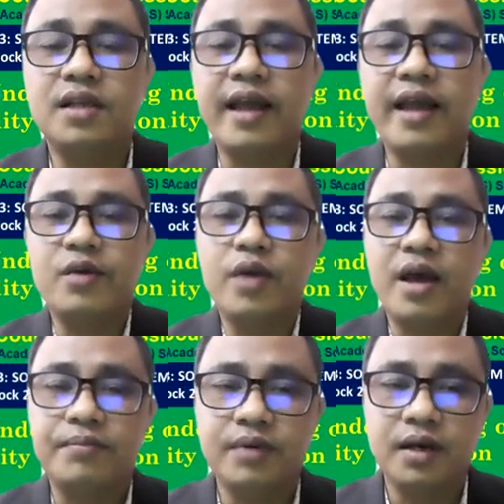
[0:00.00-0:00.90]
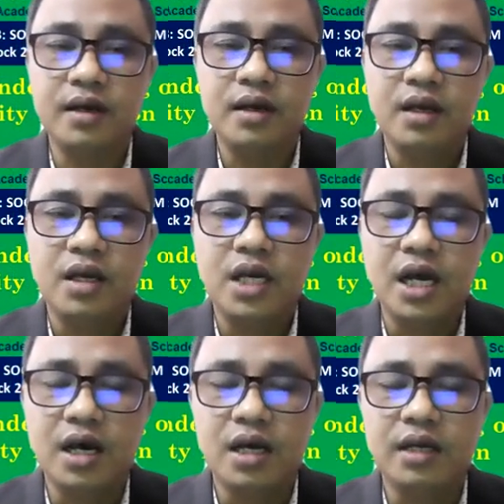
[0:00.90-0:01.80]
like we have
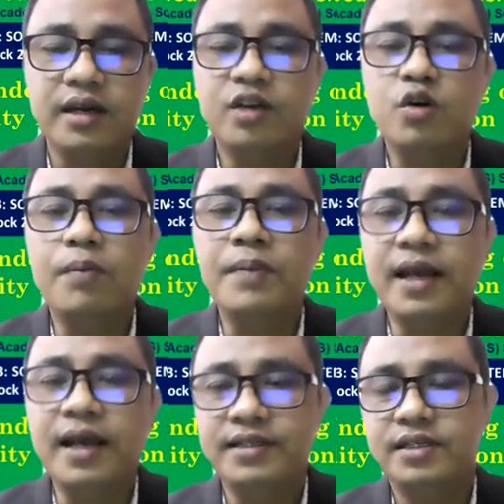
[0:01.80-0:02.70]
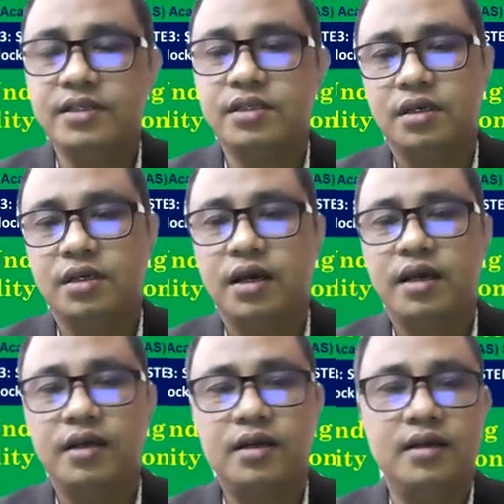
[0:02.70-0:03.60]
that eco-villages,
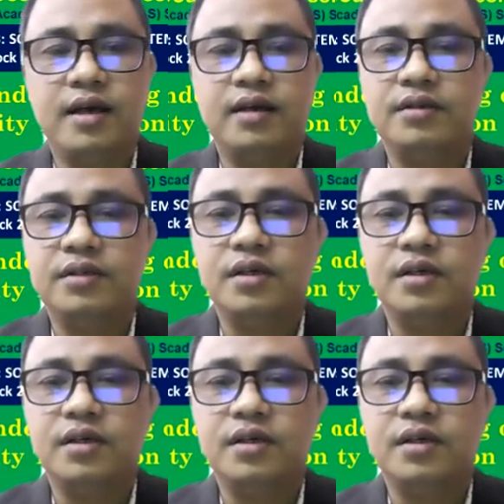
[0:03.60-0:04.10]
and then